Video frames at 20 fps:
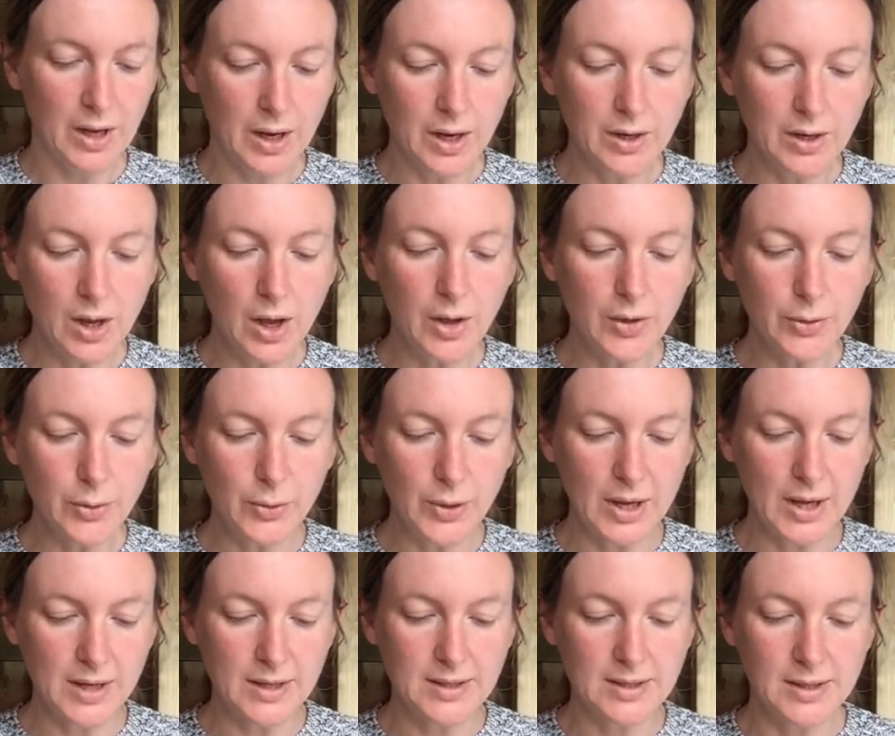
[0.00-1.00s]
In other
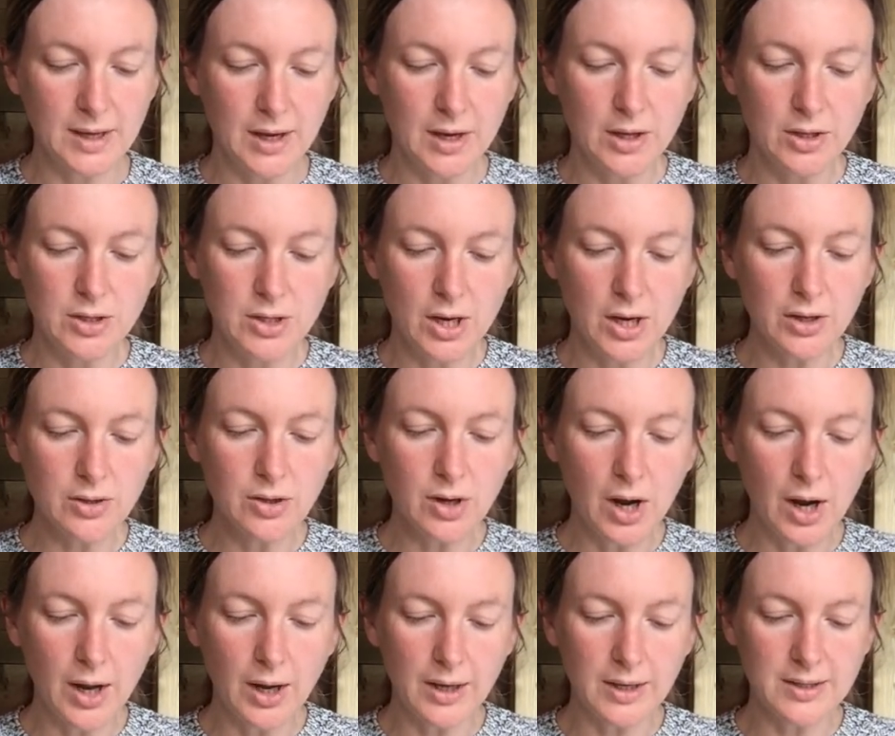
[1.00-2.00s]
words, Turn
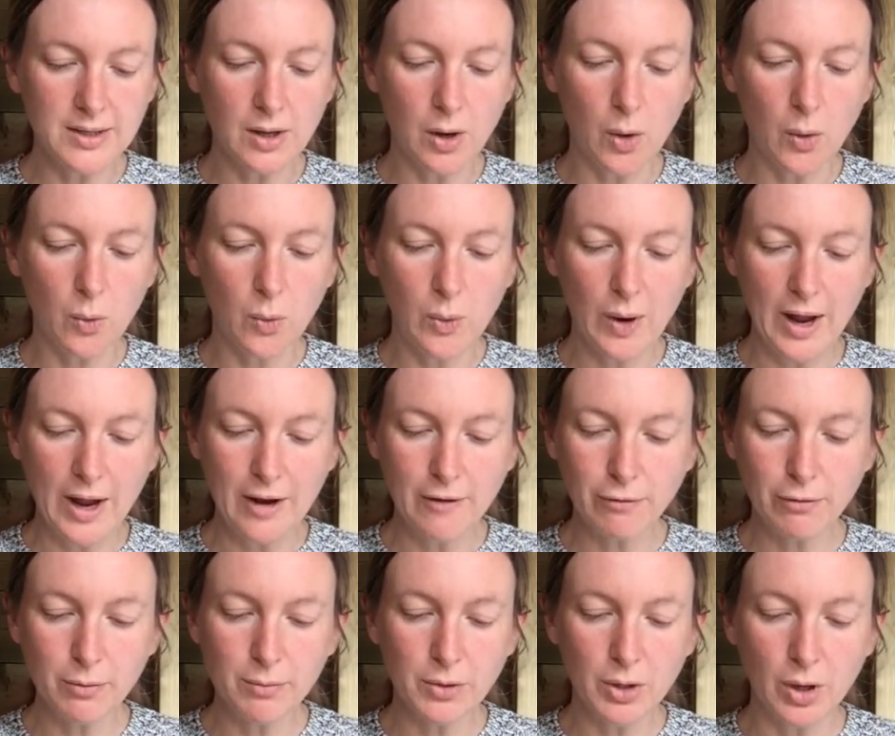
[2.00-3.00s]
your eyes away
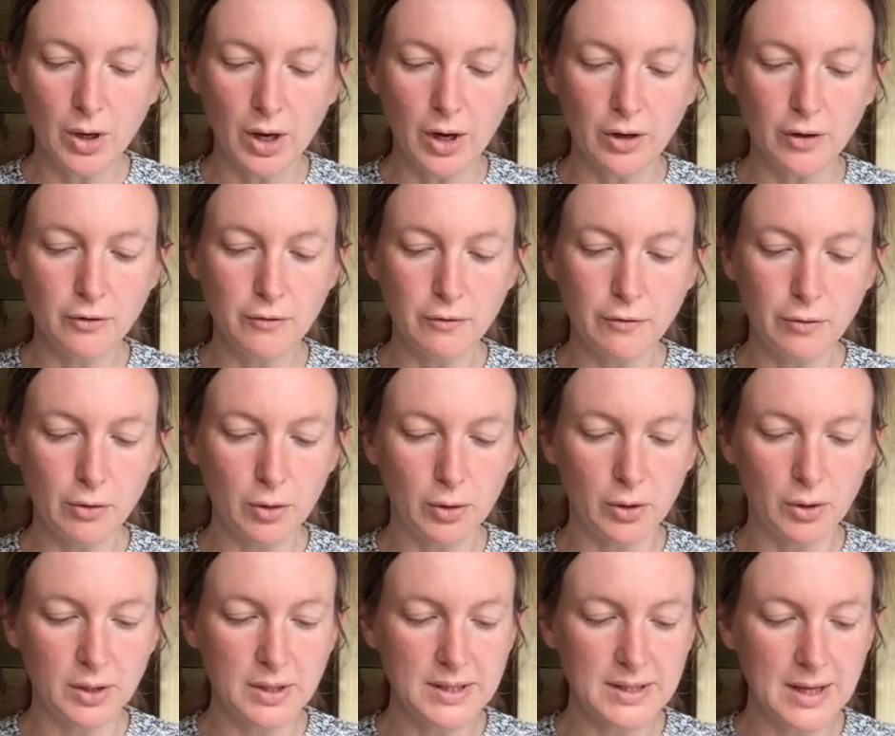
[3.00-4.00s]
from your own
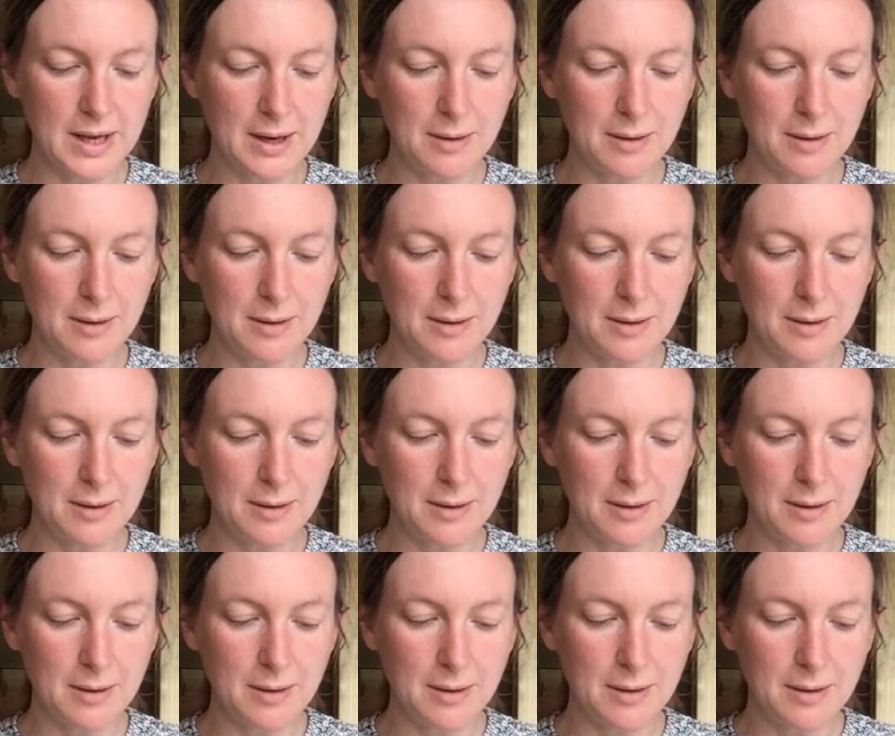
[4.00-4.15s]
flaws,